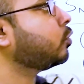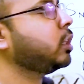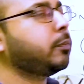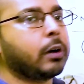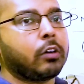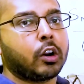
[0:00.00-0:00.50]
to
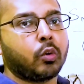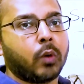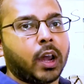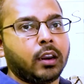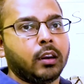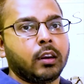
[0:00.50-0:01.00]
the power
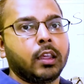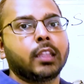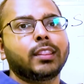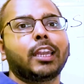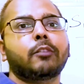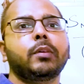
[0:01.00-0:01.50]
1.
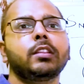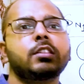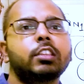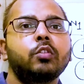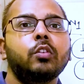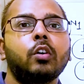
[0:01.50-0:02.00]
That means
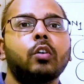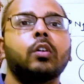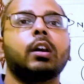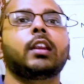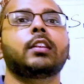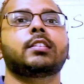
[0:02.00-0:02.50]
you
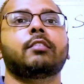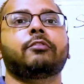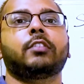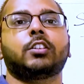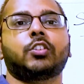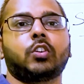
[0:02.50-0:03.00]
know it is a
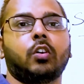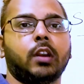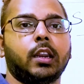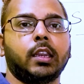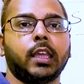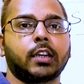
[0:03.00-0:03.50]
first
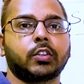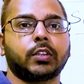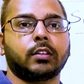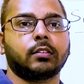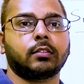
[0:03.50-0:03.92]
order reaction.